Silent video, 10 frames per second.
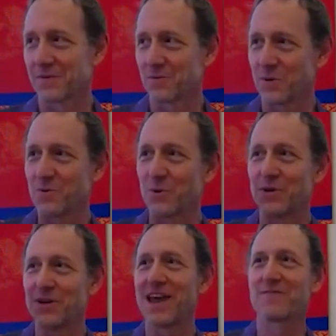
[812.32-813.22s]
We will
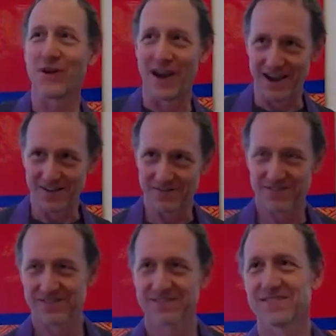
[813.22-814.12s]
never have
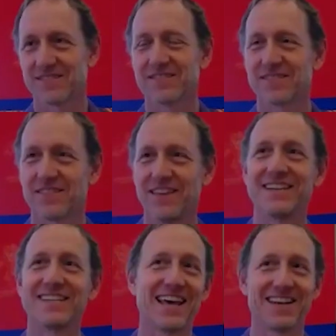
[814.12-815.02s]
the
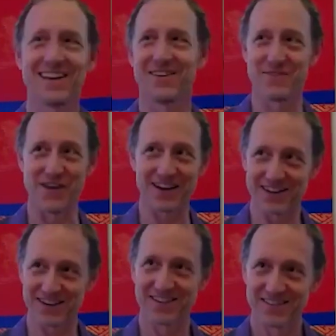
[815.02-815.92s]
intended
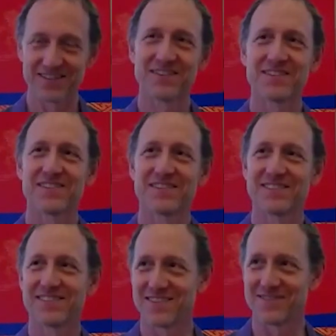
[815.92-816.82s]
effect
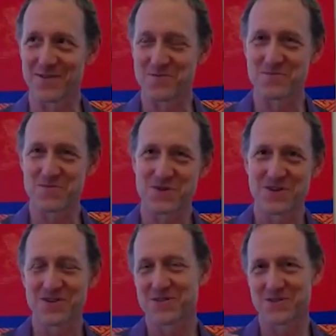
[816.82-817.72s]
of our,
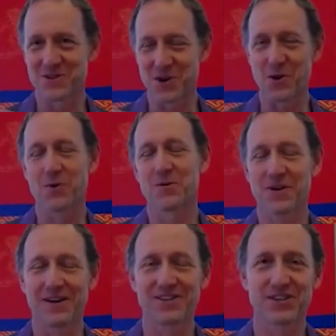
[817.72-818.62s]
you know,
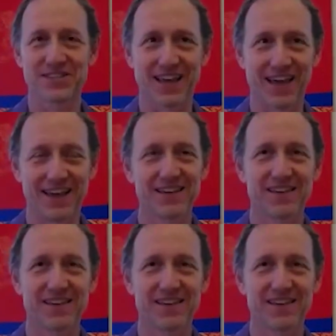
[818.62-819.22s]
I should say,